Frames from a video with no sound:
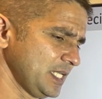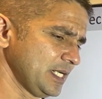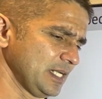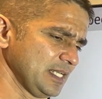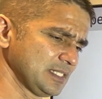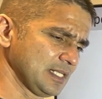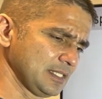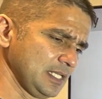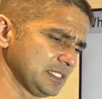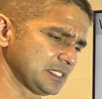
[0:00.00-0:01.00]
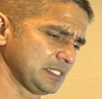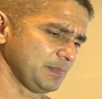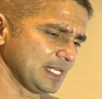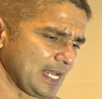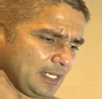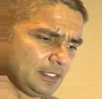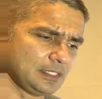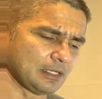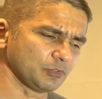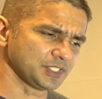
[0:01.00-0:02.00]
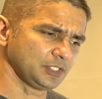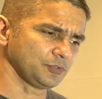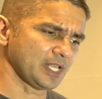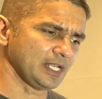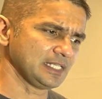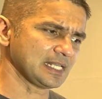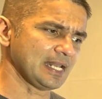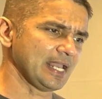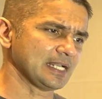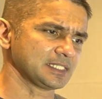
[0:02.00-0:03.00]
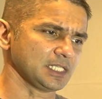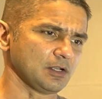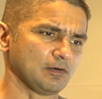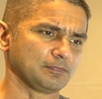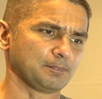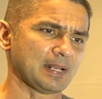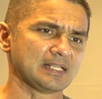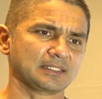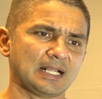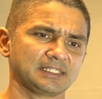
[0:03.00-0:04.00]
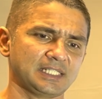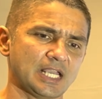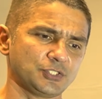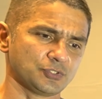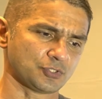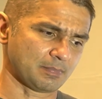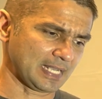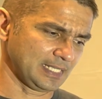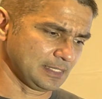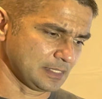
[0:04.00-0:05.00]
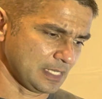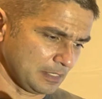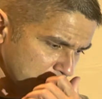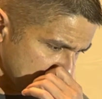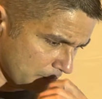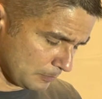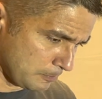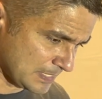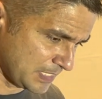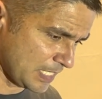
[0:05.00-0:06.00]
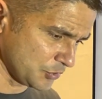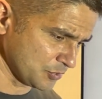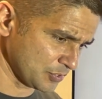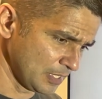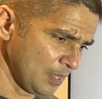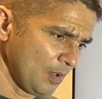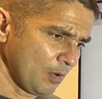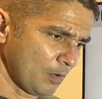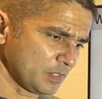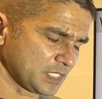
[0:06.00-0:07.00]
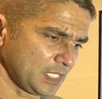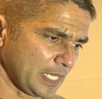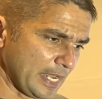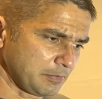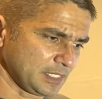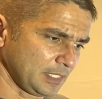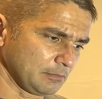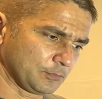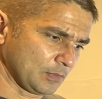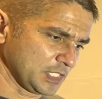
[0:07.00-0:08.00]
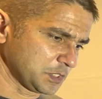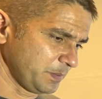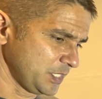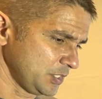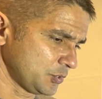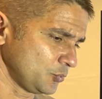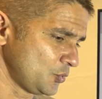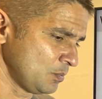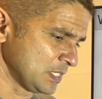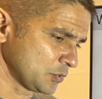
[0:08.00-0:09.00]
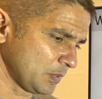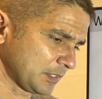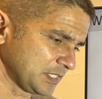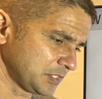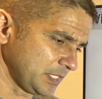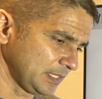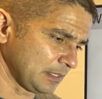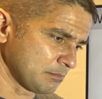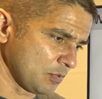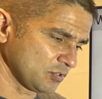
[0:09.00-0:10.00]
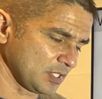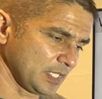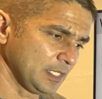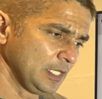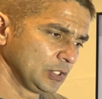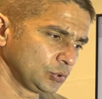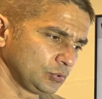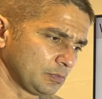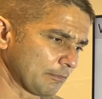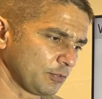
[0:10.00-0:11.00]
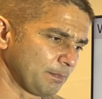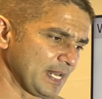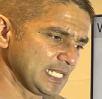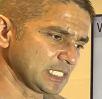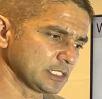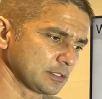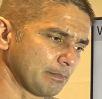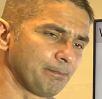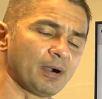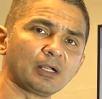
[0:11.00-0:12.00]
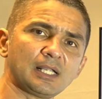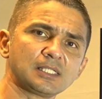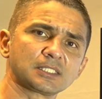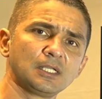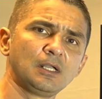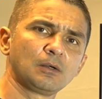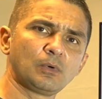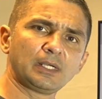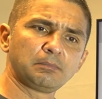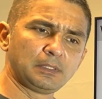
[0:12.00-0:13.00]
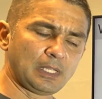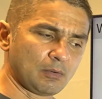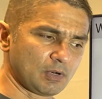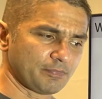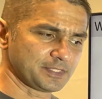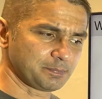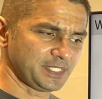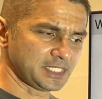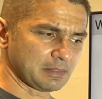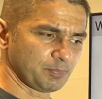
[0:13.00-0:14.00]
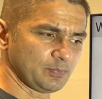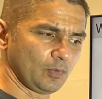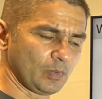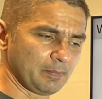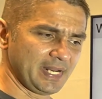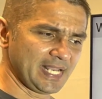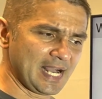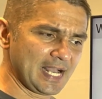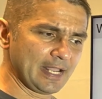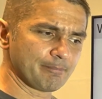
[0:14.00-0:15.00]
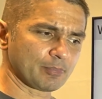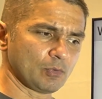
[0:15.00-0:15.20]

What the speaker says: here is that this similarity that we see today is a legacy of past glaciation. So back in the day when there were glaciations, obviously everything from species to humans were restricted mostly to a few places or pockets where the number of species and people were very high.